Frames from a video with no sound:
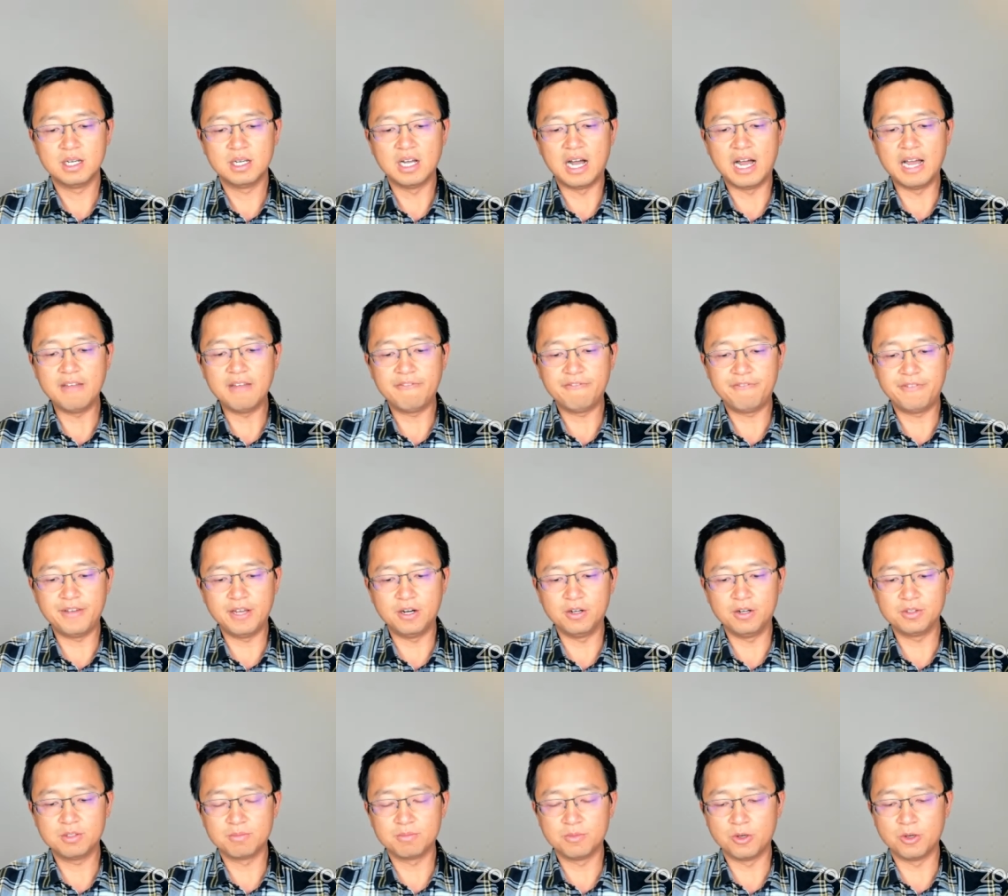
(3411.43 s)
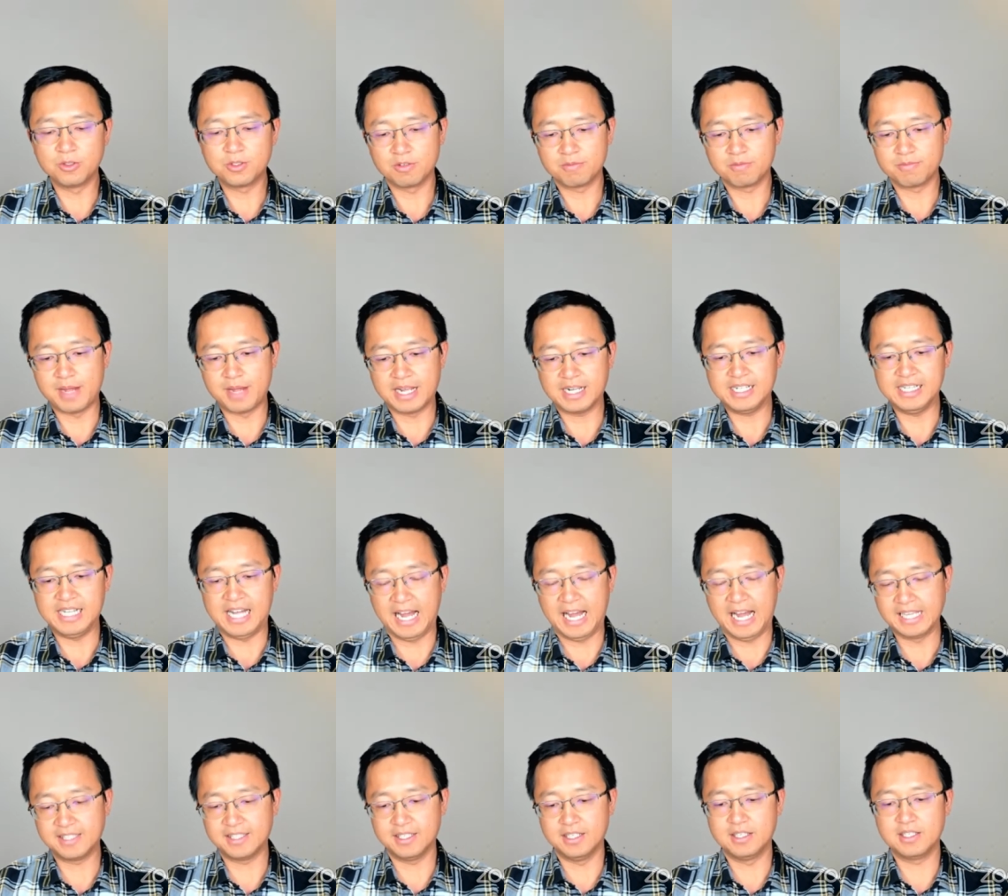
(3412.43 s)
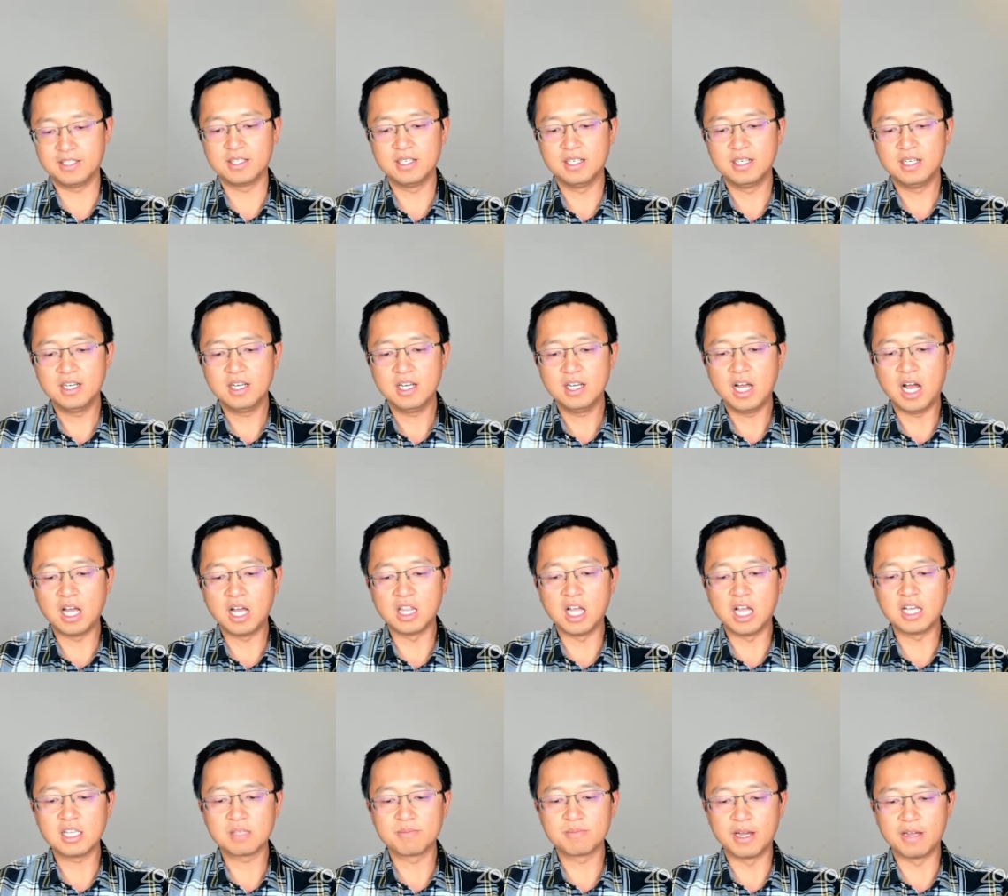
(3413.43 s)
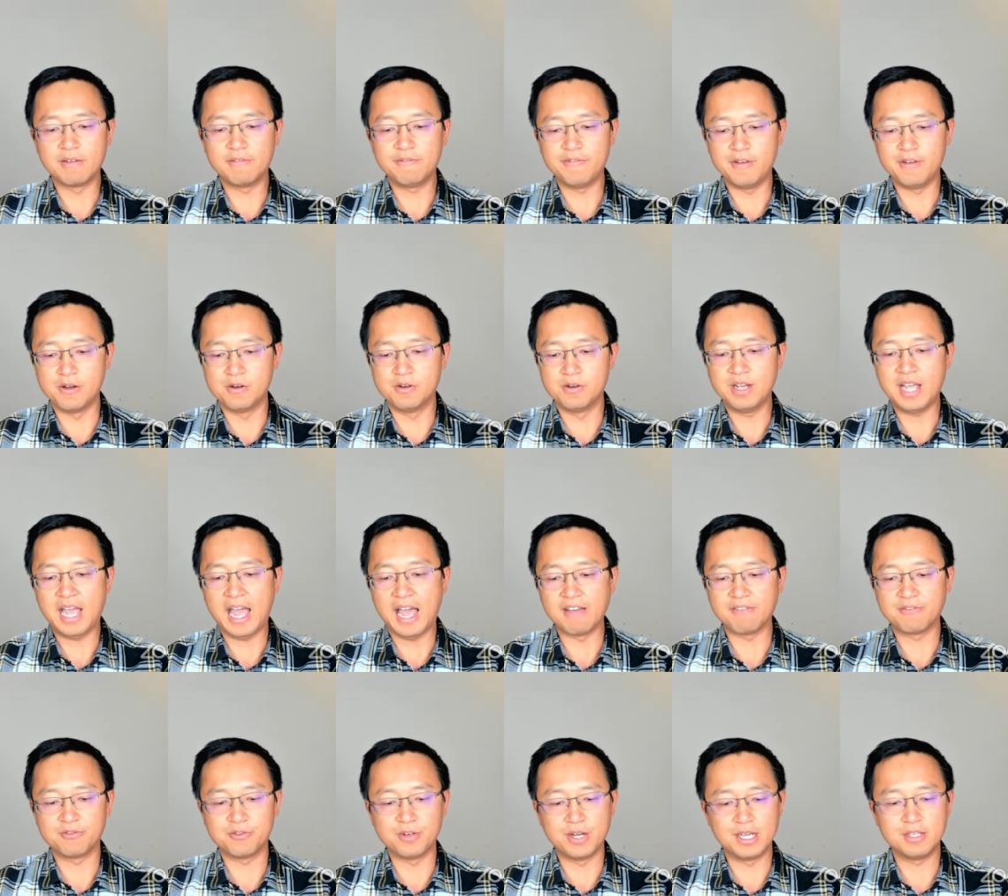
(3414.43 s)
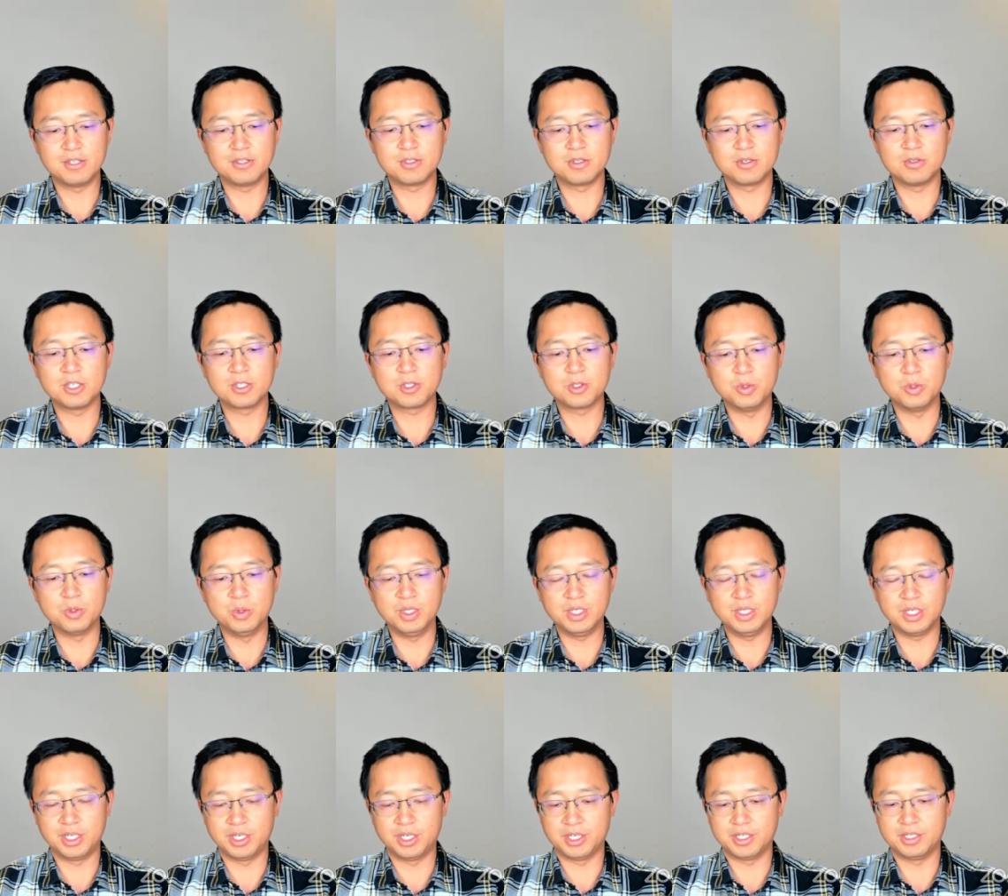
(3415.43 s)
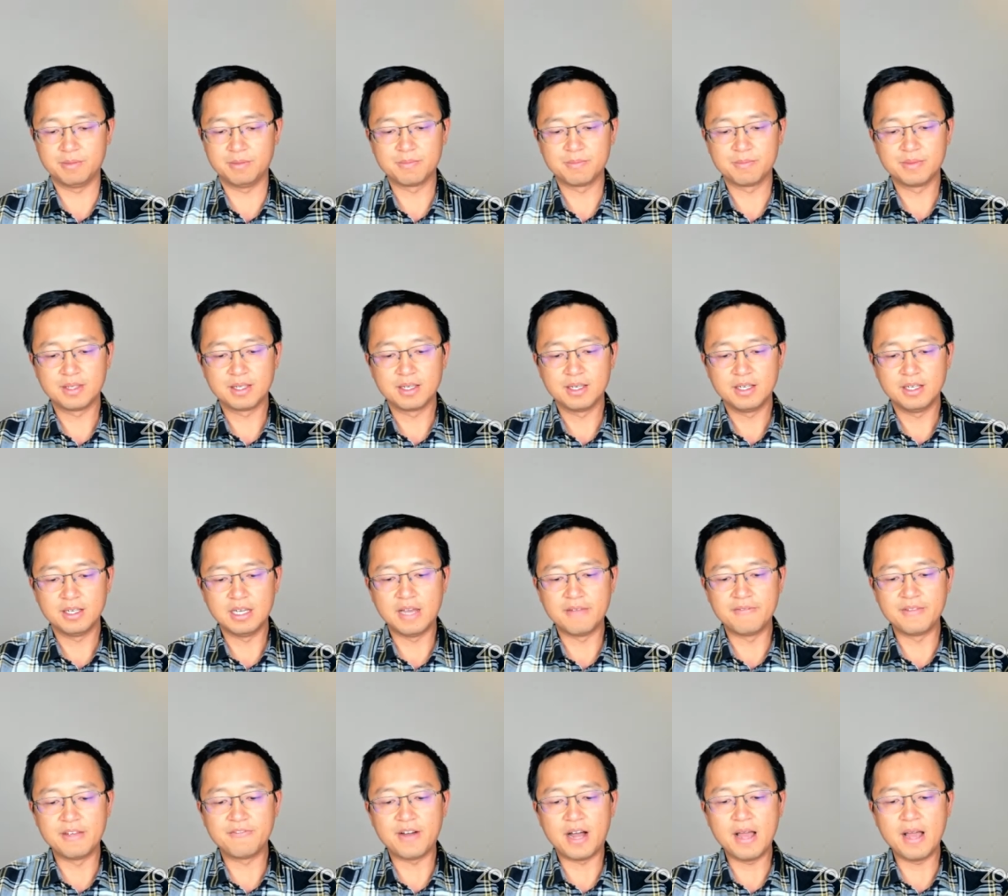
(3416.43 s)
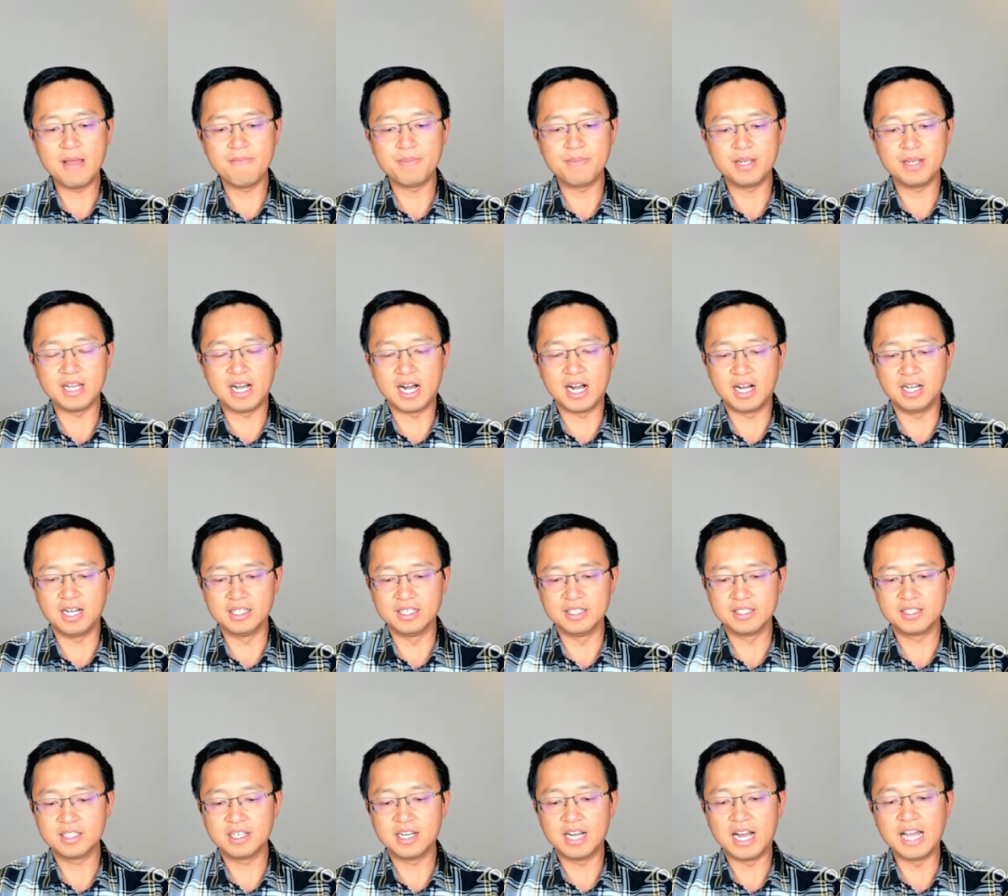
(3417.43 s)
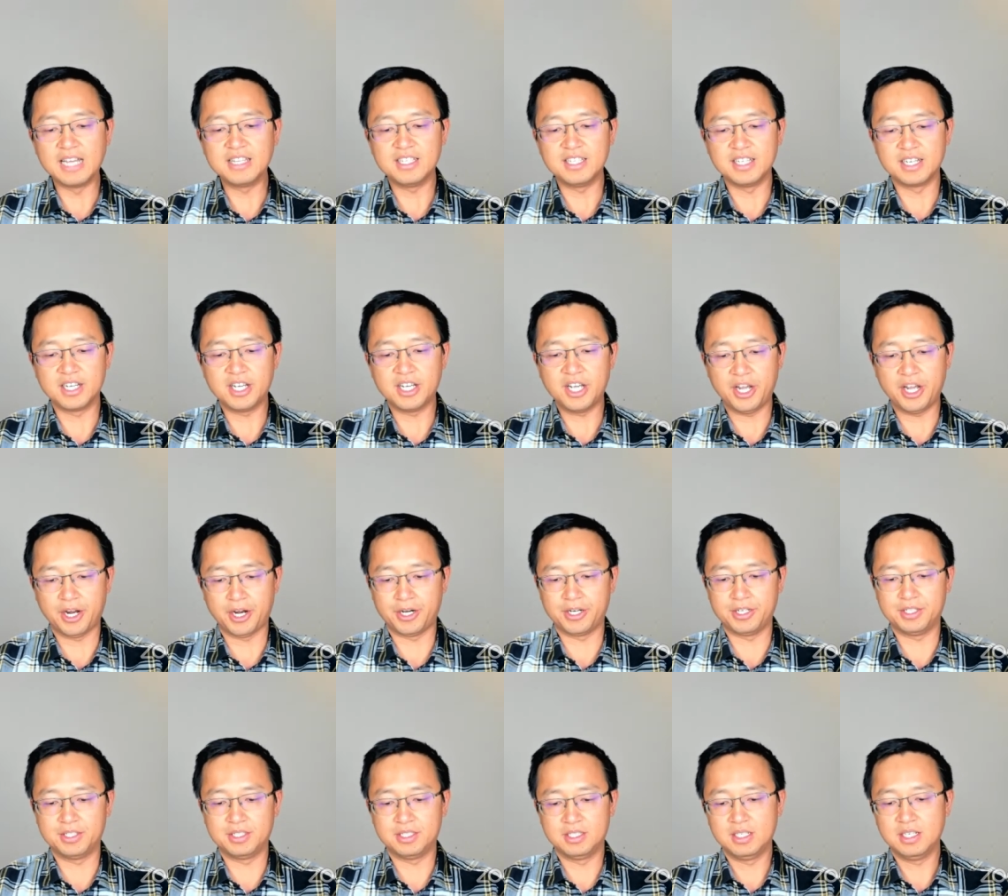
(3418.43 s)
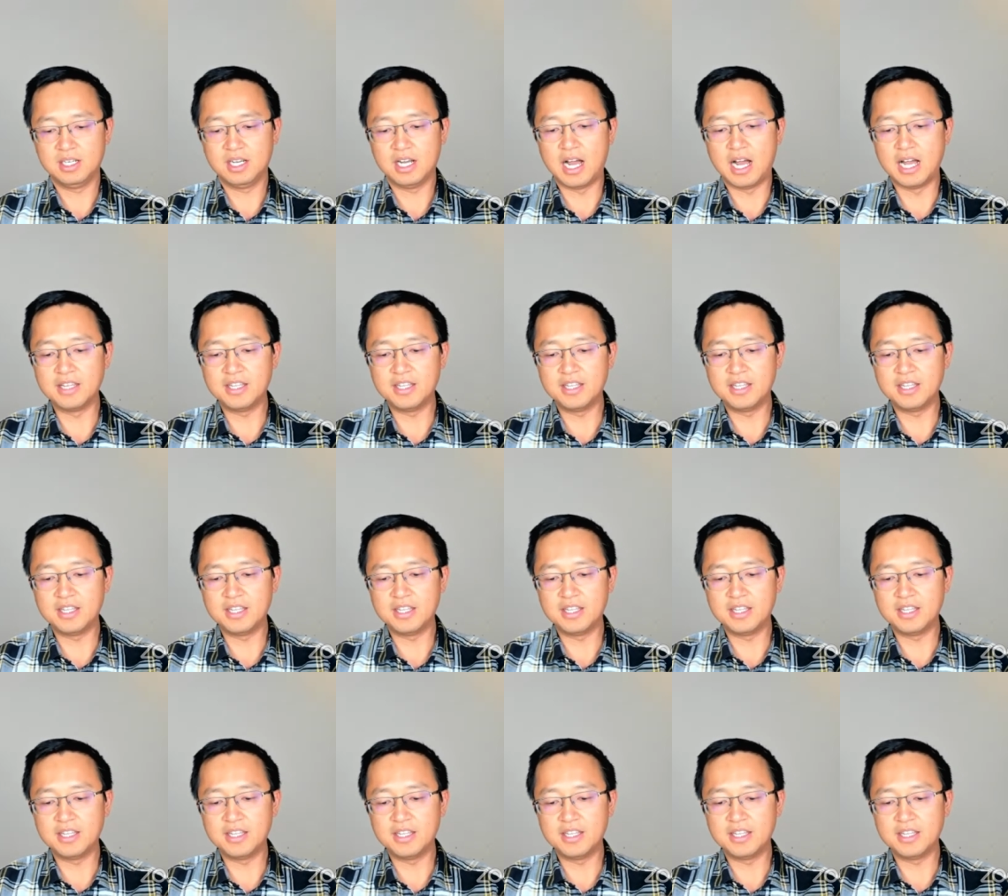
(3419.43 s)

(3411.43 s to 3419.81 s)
I failed most of my classes. I lost my phone halfway through the school year. And if I'm being honest, I didn't care. I